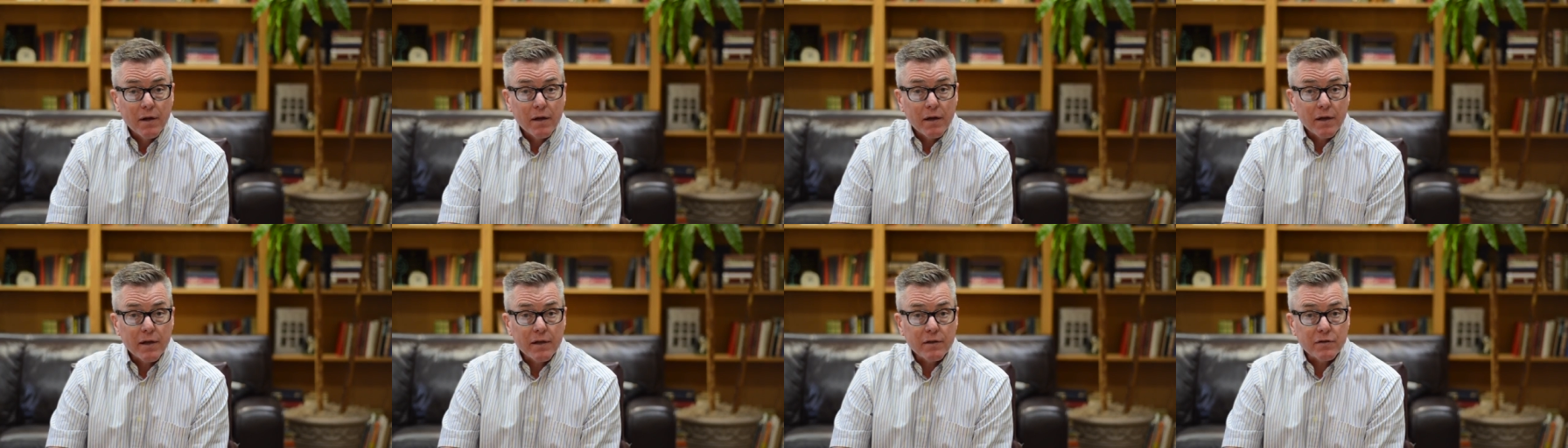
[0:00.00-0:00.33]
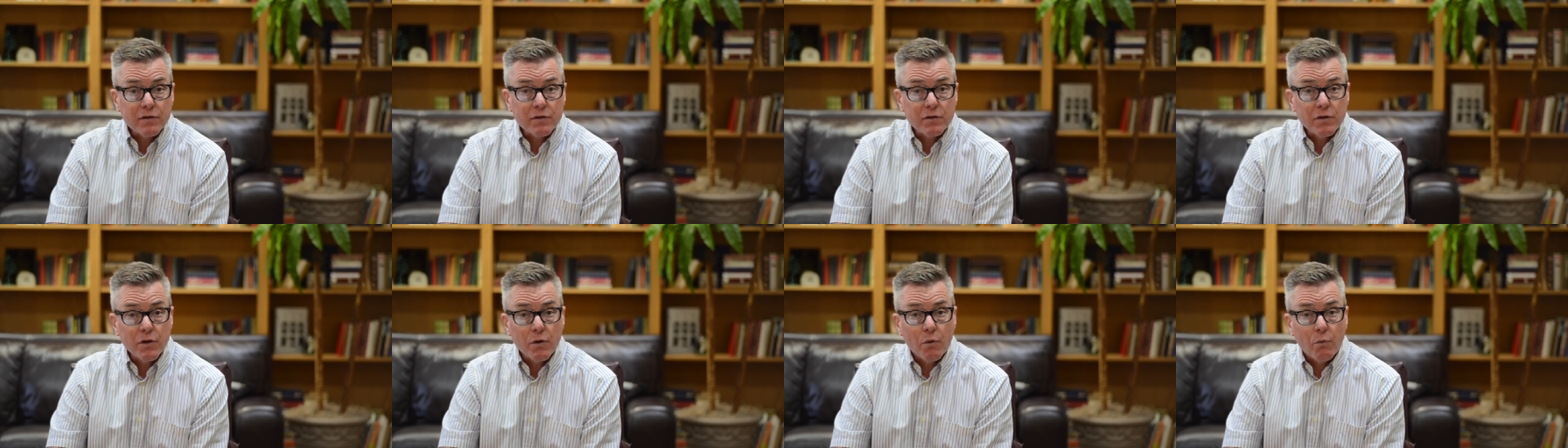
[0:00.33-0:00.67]
He's
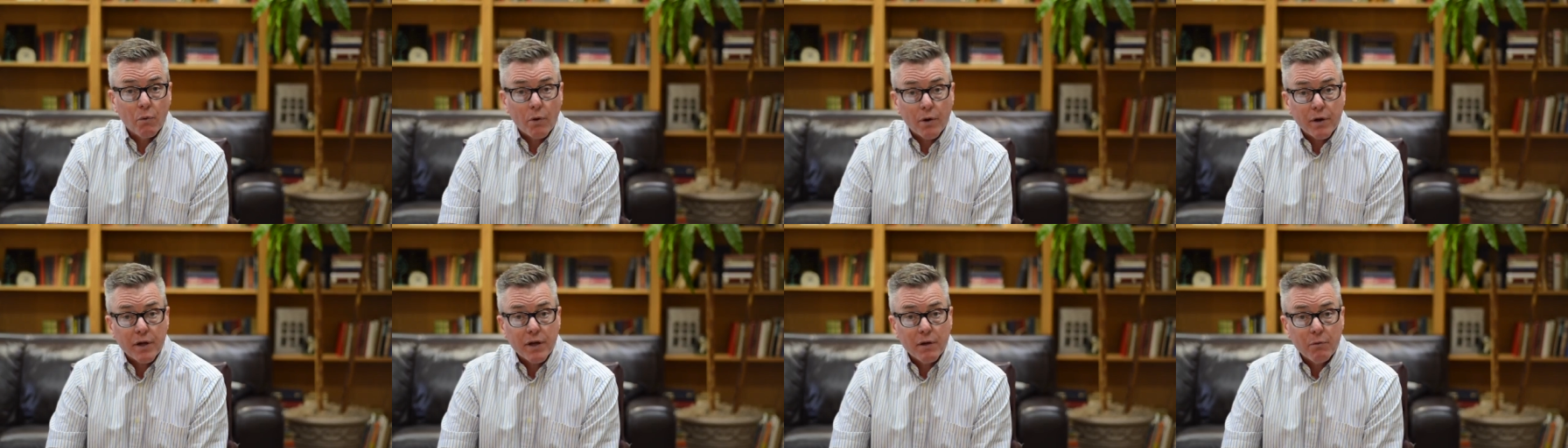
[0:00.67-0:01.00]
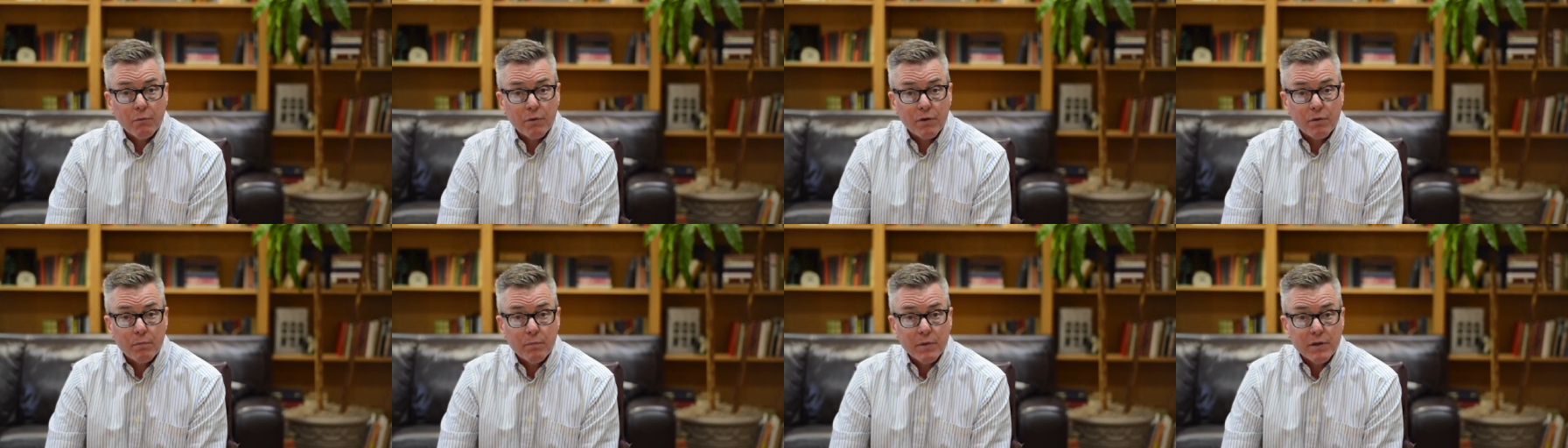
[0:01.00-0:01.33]
still working
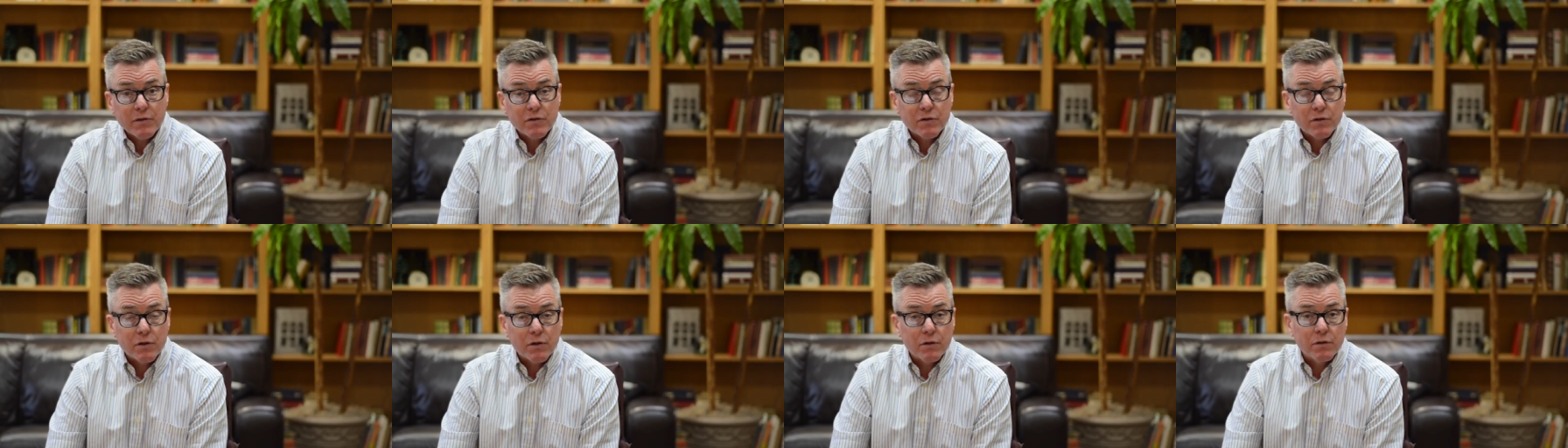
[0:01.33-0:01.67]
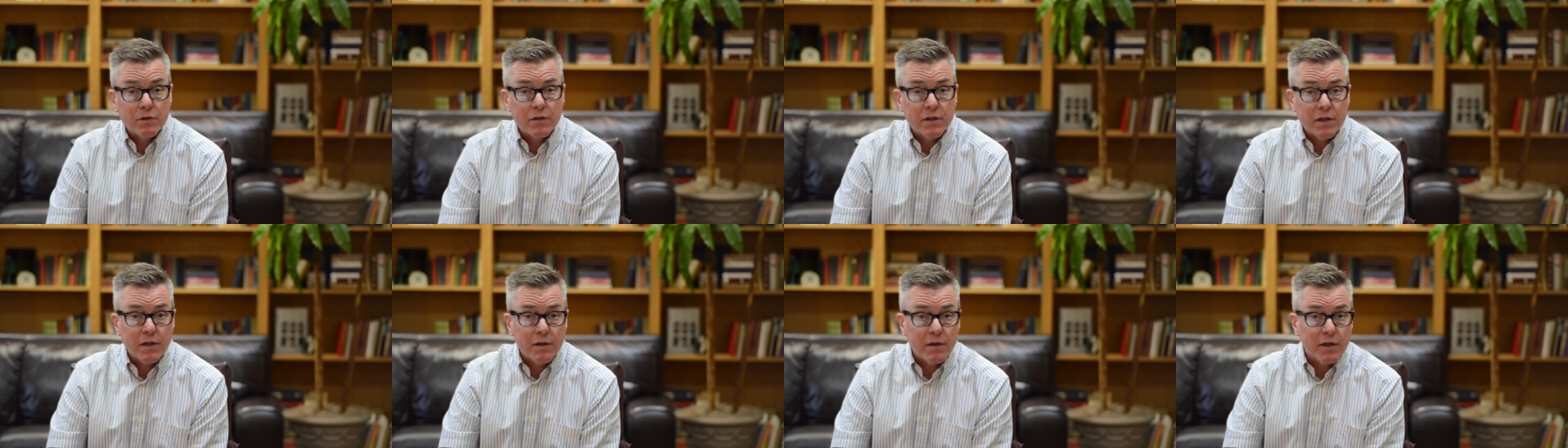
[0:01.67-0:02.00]
with me, still
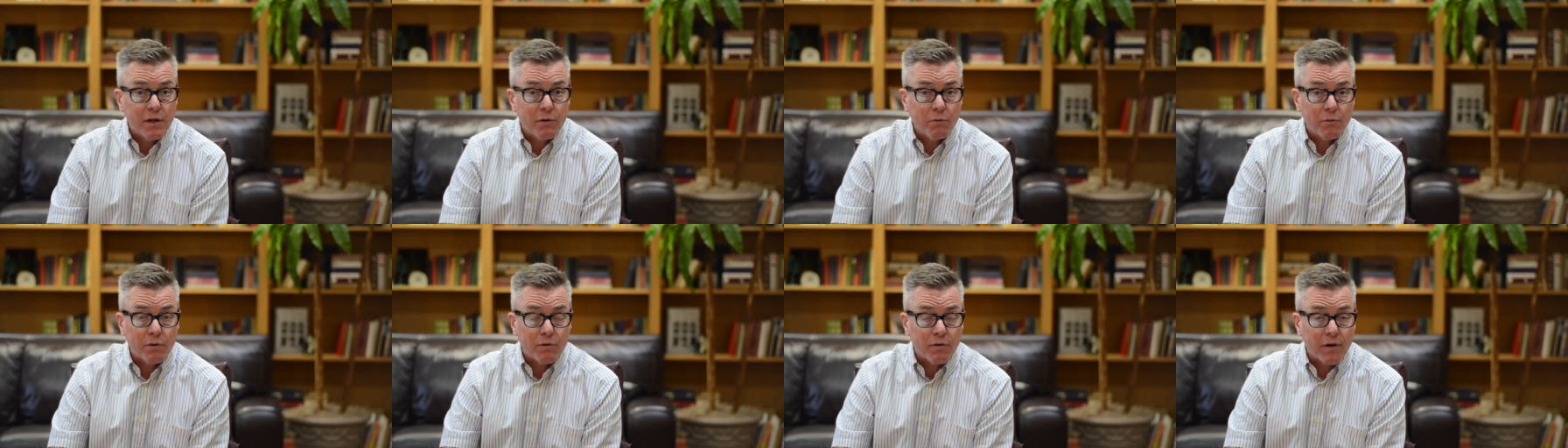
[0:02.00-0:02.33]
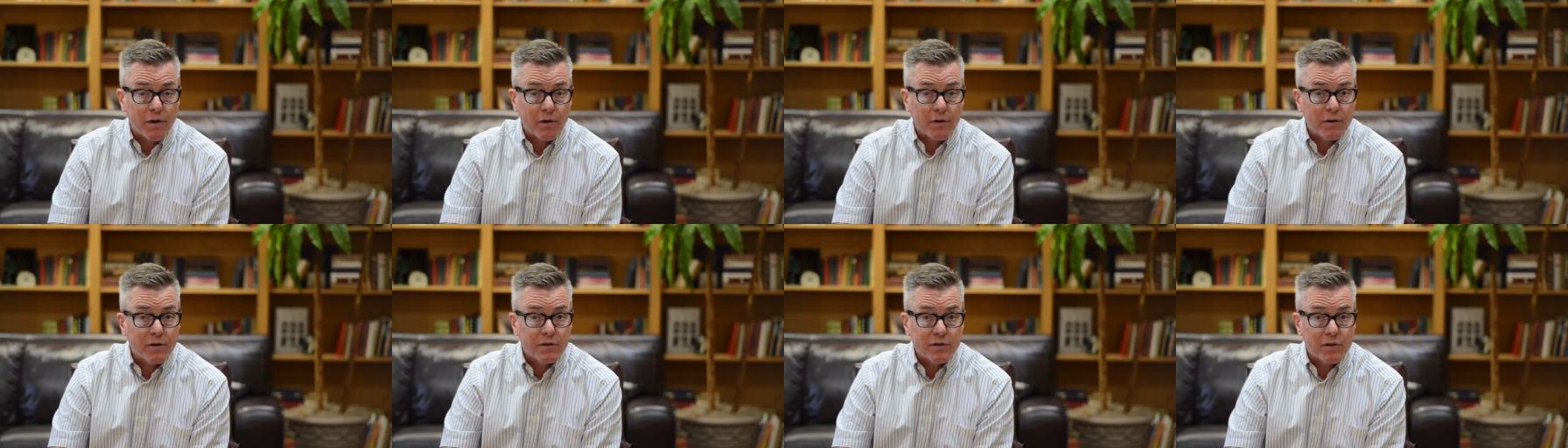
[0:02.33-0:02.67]
dealing with
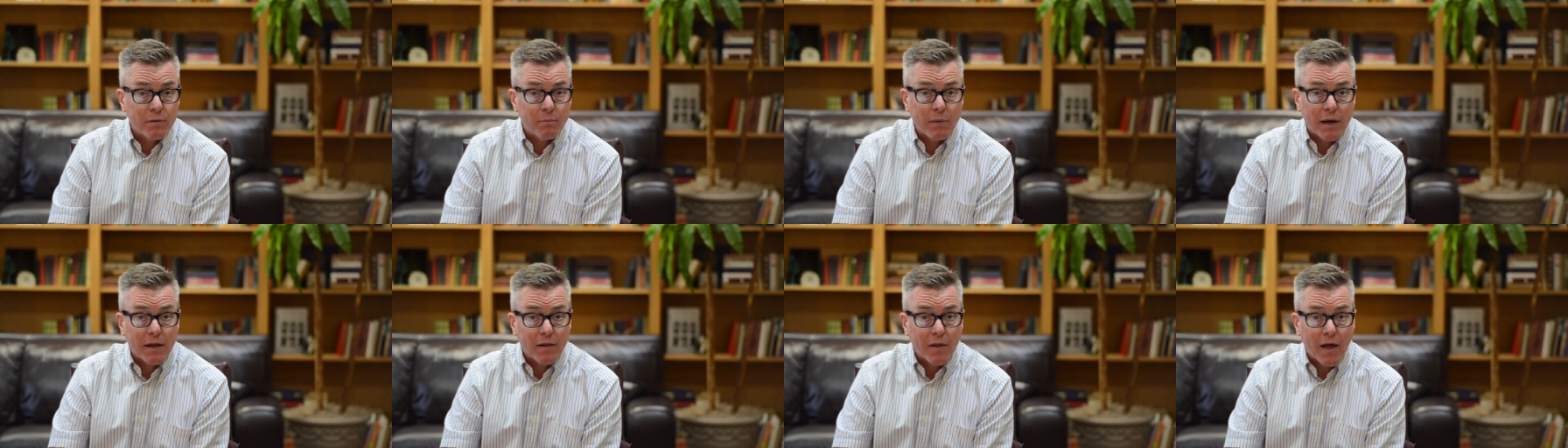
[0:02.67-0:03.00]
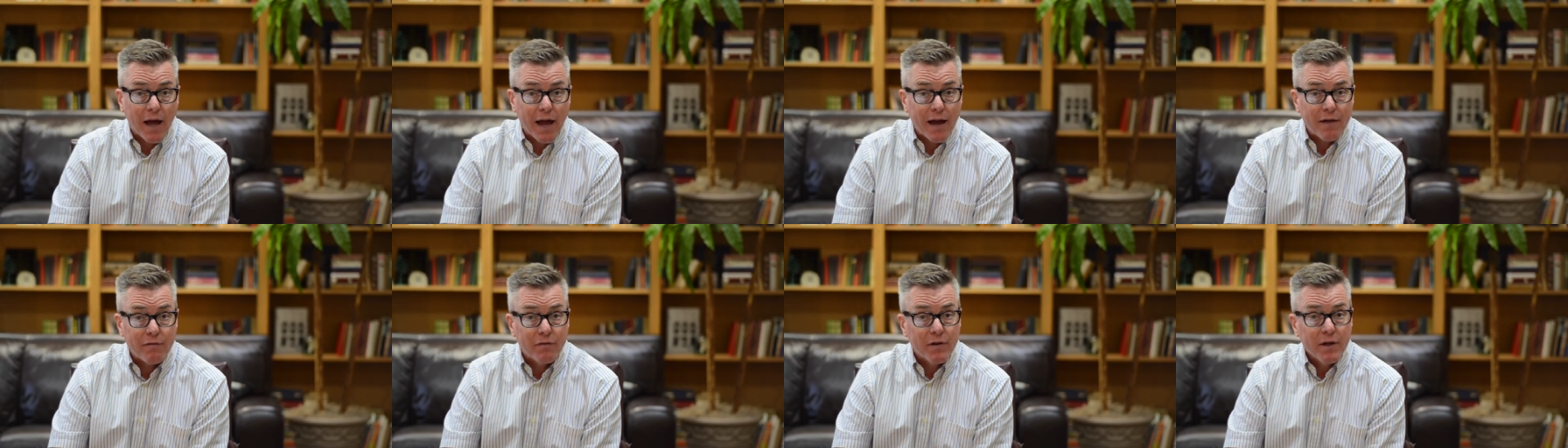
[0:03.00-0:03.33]
areas of my
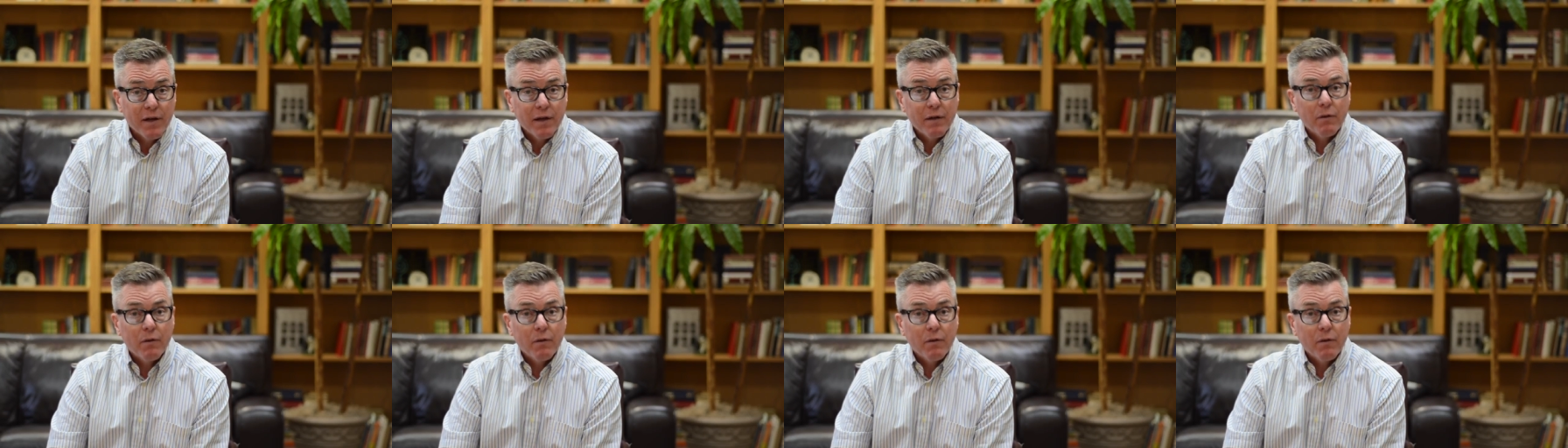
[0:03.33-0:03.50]
life.